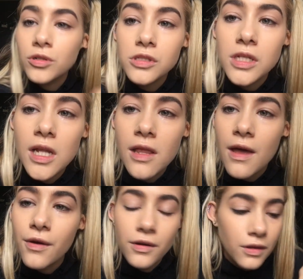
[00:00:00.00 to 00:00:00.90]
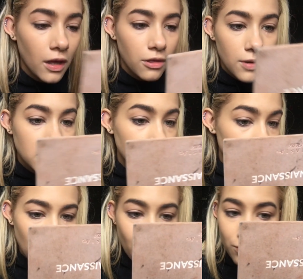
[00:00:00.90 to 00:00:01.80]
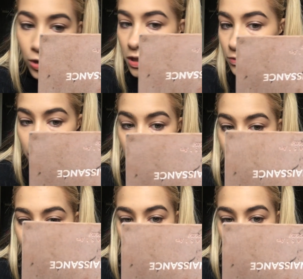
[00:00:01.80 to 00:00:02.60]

concealer there, and otherwise just a lot of product will make it